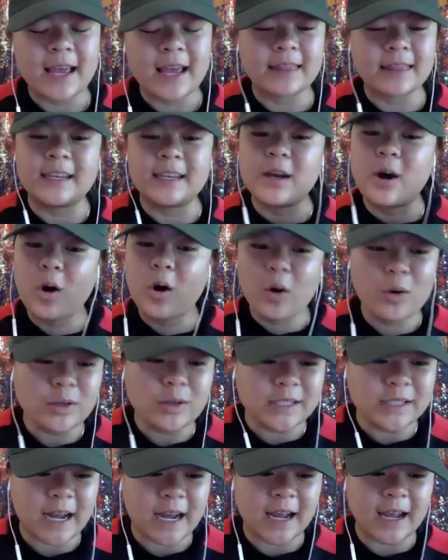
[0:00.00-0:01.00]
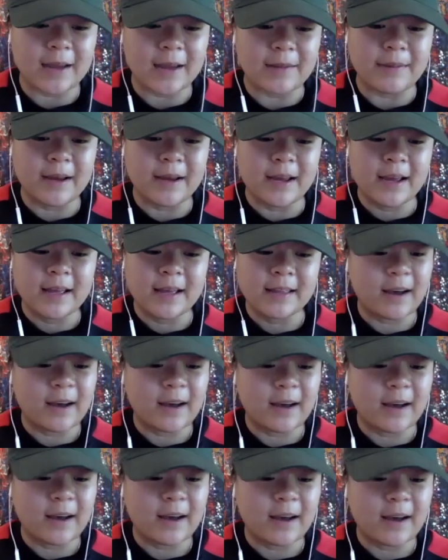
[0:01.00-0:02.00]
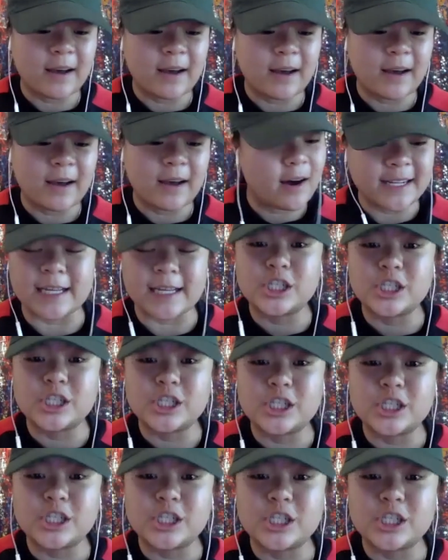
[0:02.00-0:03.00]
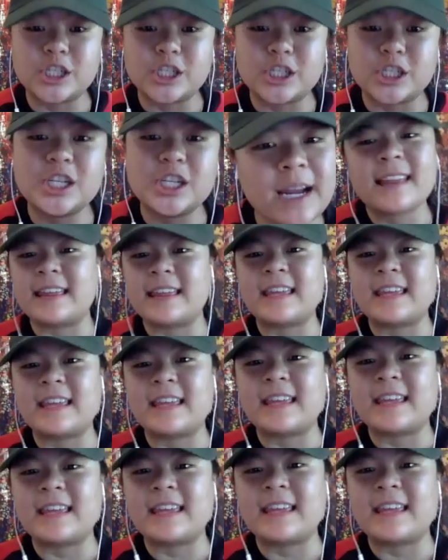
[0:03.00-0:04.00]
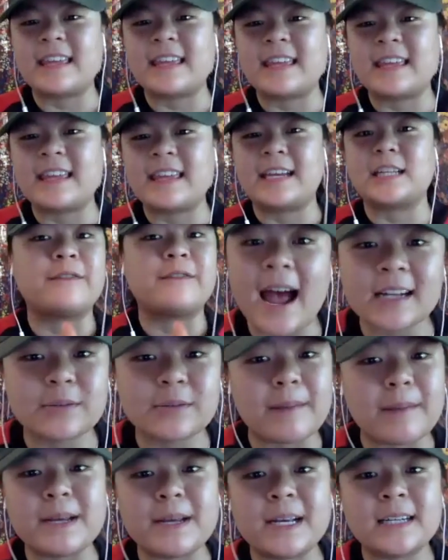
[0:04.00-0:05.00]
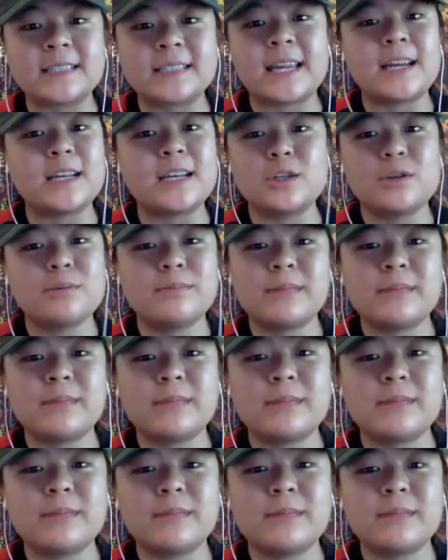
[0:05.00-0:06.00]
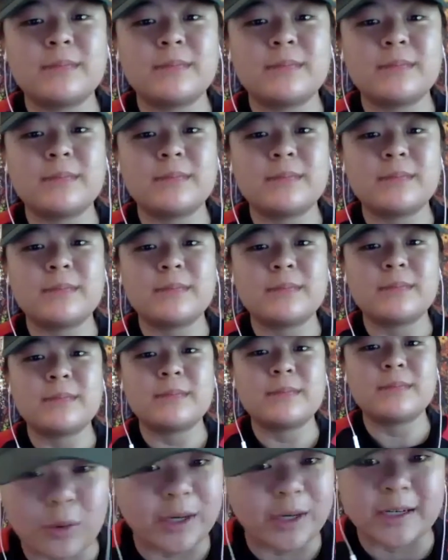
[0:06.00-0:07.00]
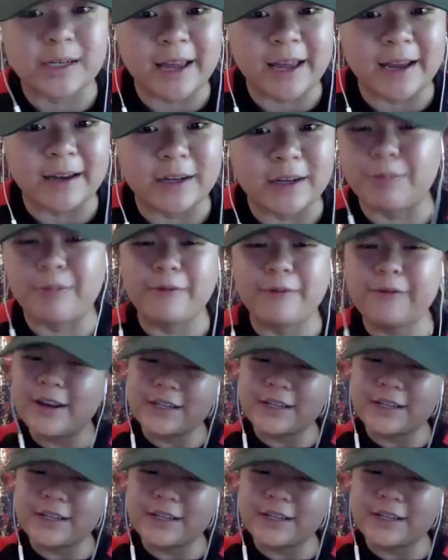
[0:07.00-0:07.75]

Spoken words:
And the whole time the audience is like cheering. They think it's part of the act, right? Because they assume that going according to plan.